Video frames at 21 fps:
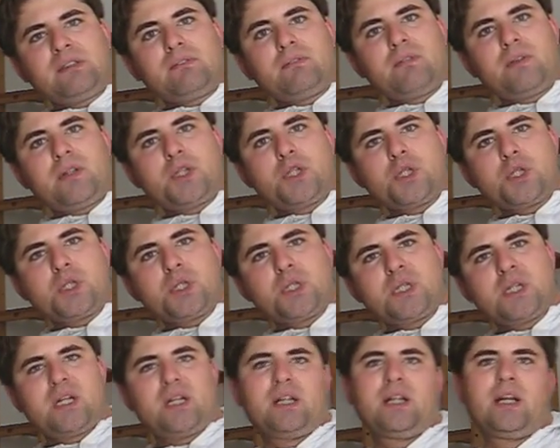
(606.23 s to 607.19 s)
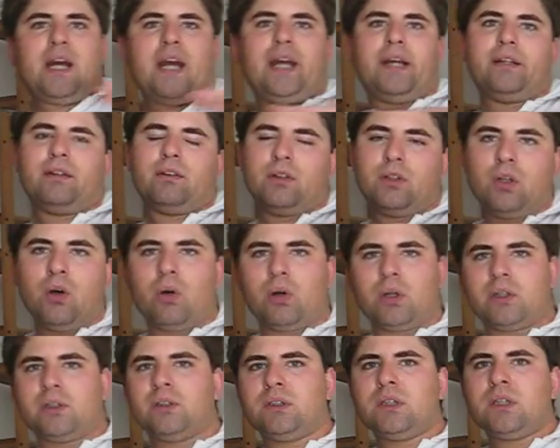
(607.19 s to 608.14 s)
which is a
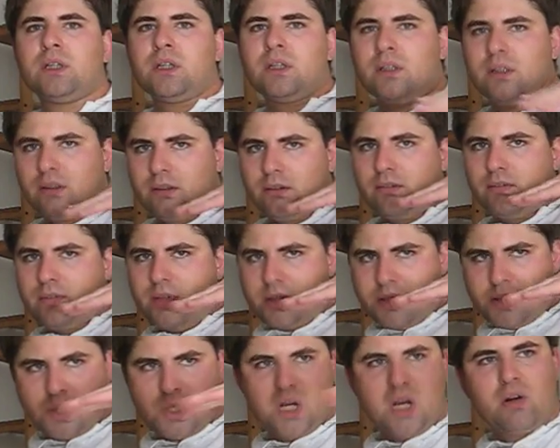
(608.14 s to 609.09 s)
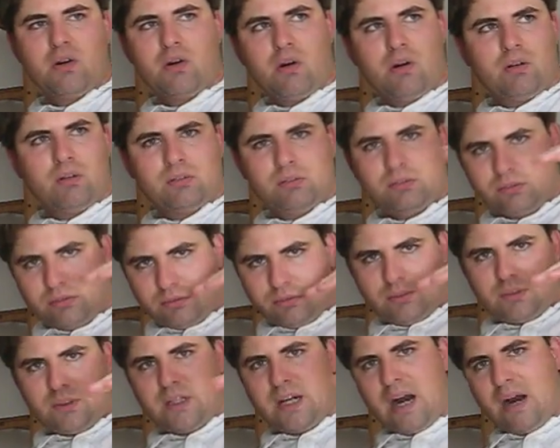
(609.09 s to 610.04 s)
non-zero
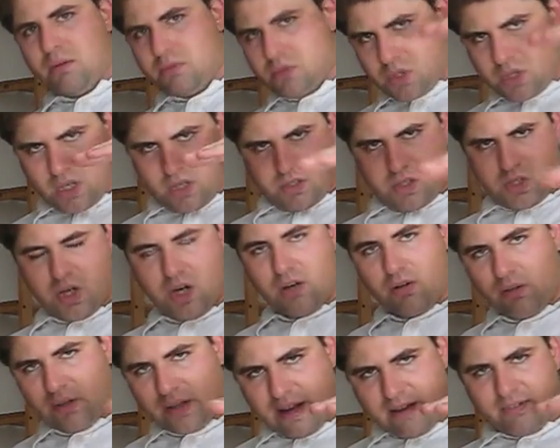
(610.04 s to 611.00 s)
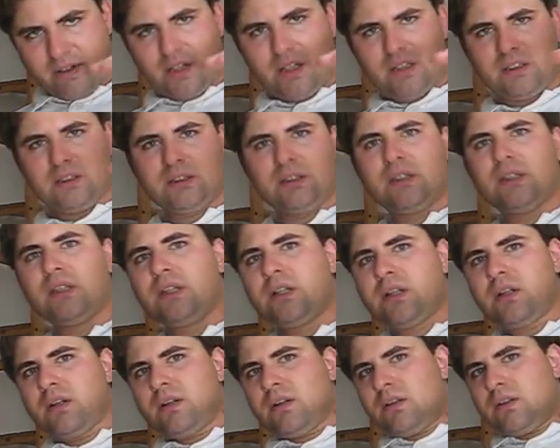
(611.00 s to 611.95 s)
ground zero level
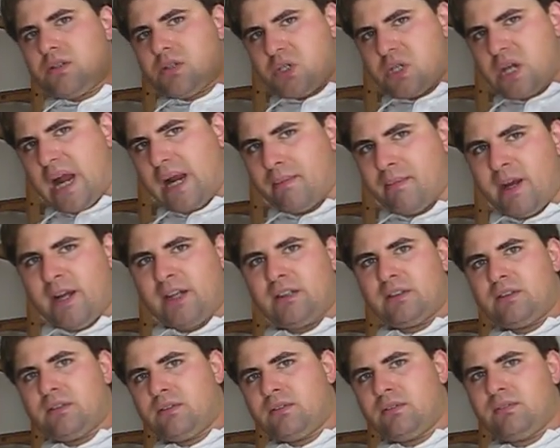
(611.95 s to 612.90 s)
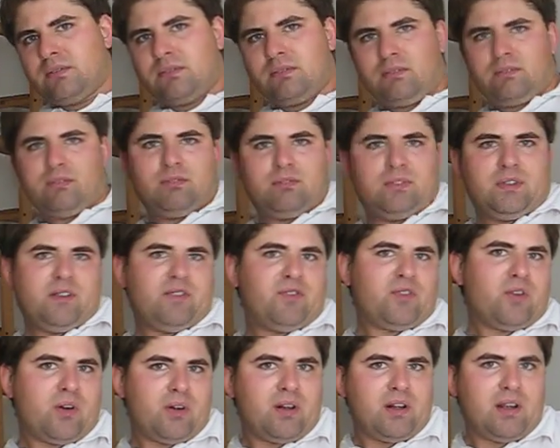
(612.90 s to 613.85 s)
segment.
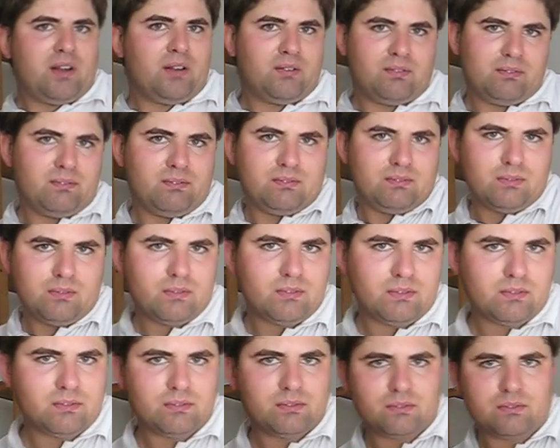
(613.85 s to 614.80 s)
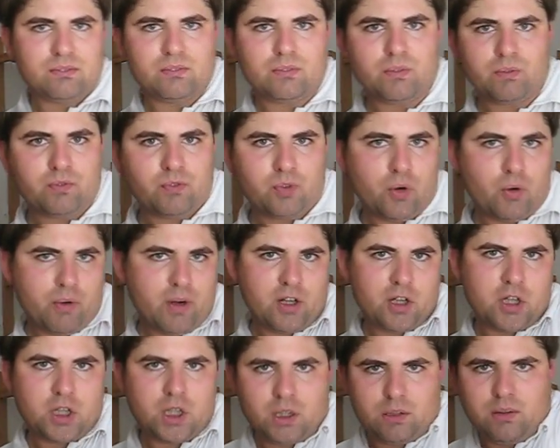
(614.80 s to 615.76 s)
Therefore, for
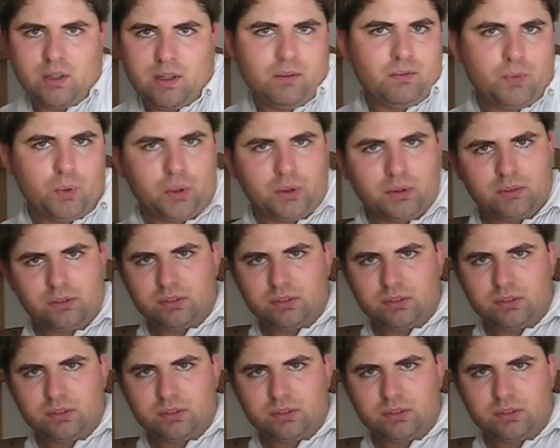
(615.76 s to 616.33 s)
which it would